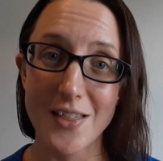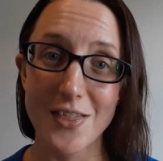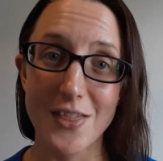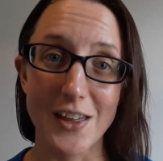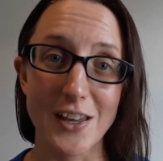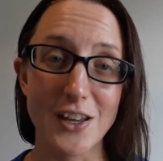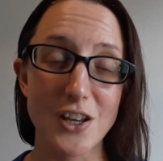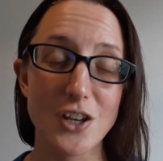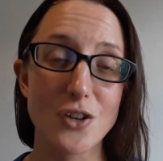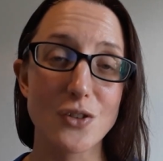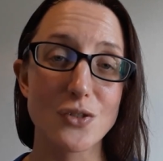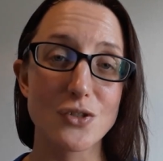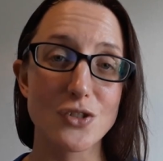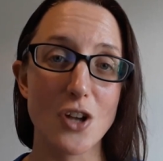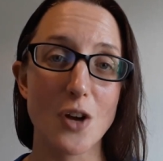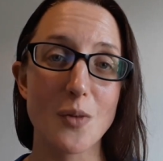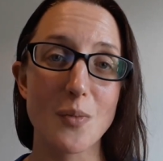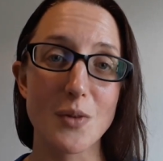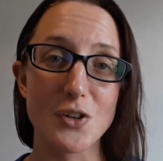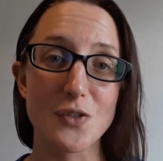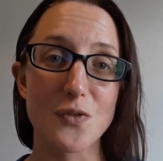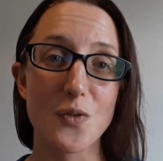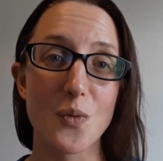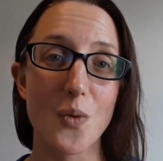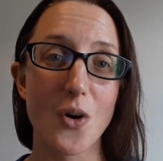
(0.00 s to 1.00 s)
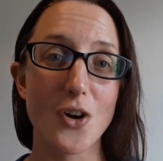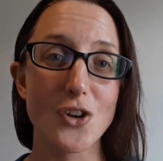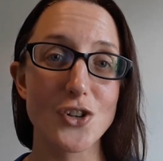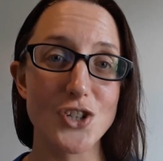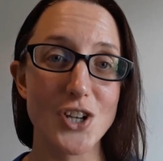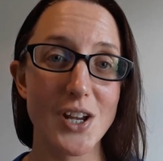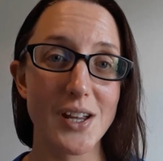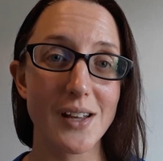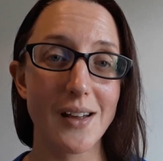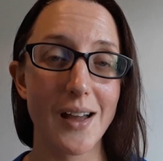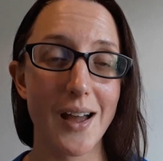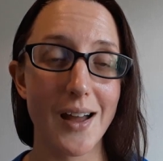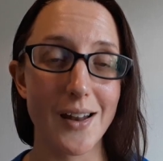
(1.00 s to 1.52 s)
Thank you so much for
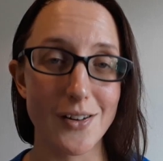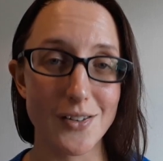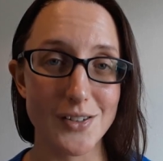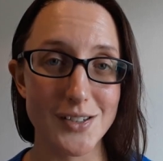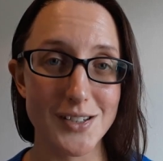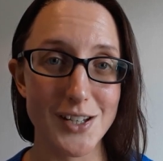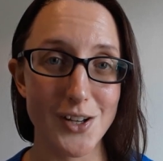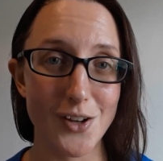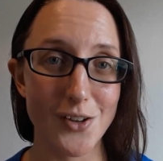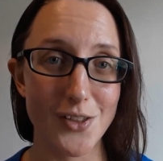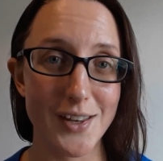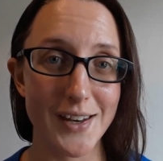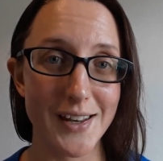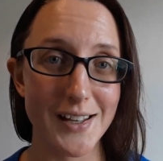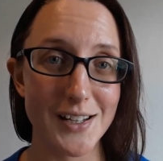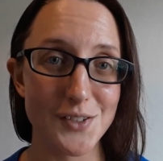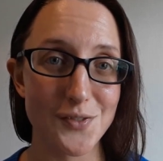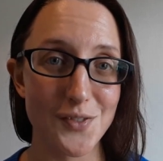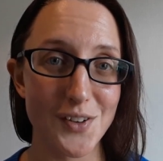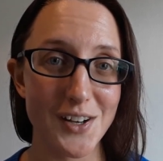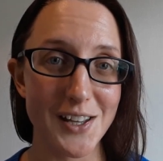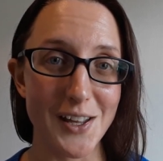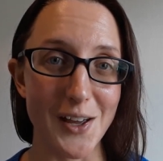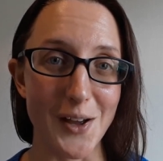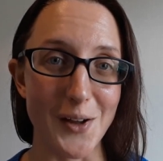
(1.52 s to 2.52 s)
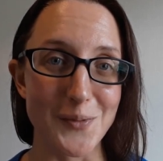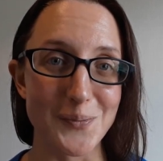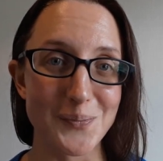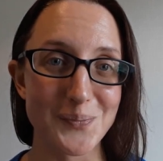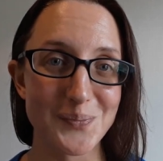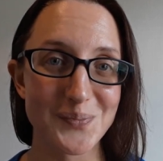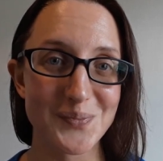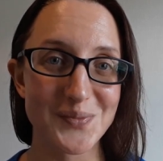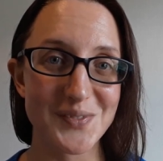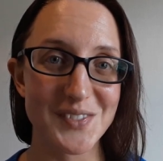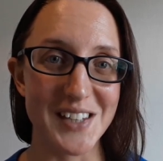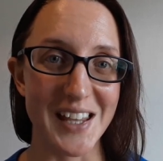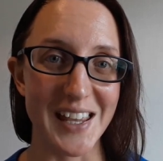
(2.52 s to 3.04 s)
watching and I'll see you on the next video.
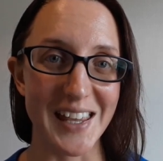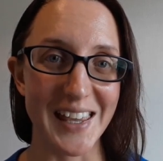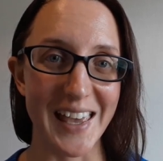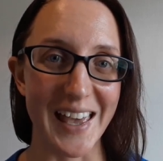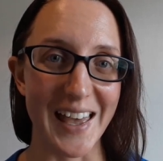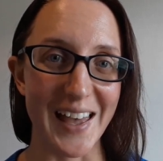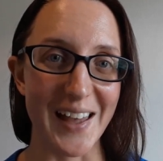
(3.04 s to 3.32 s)
Take